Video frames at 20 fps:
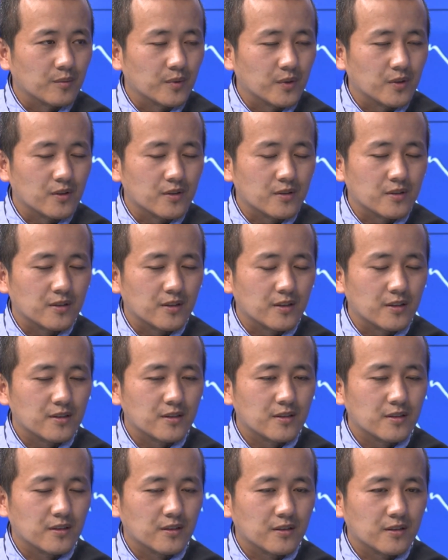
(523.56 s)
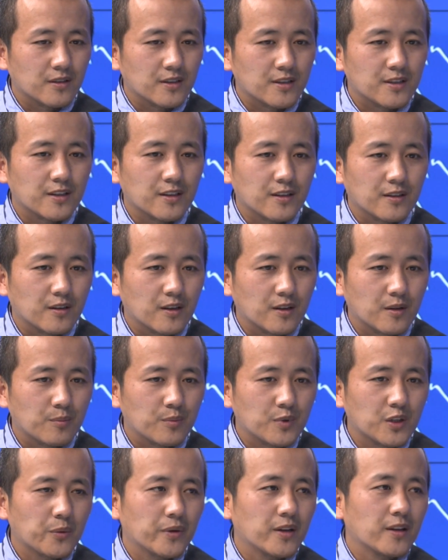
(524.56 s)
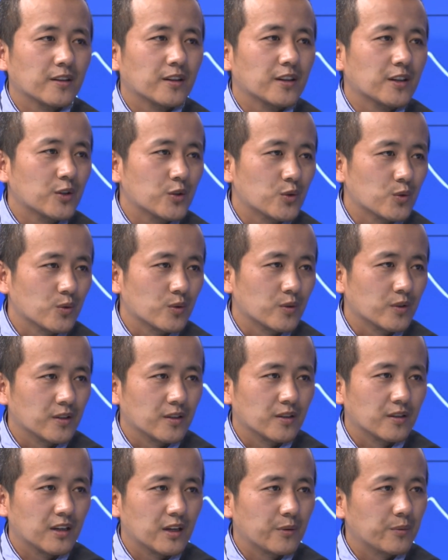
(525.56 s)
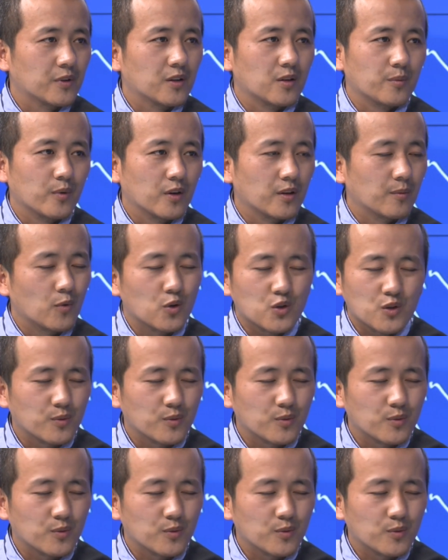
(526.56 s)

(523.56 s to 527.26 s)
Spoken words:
because this is a prevalent issue in most